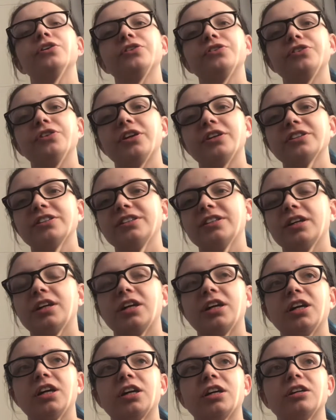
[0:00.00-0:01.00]

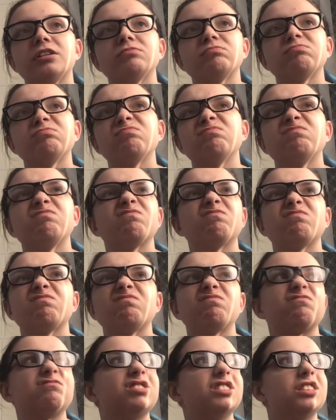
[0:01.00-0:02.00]
Doctor,
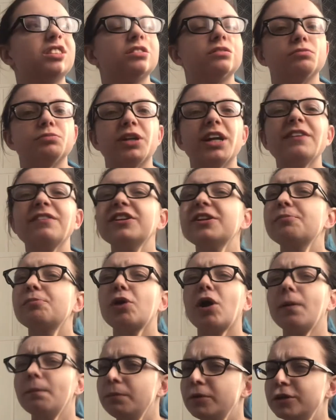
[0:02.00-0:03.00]
whatever the
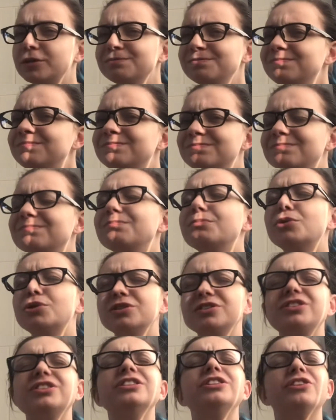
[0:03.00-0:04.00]
problem,
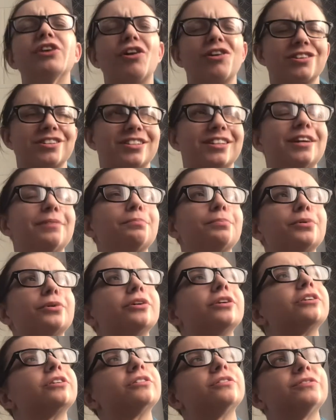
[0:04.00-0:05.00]
mostly doctor,
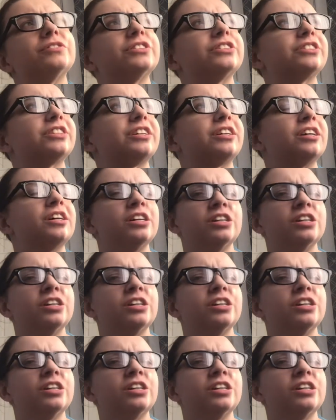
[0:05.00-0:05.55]
but if it's like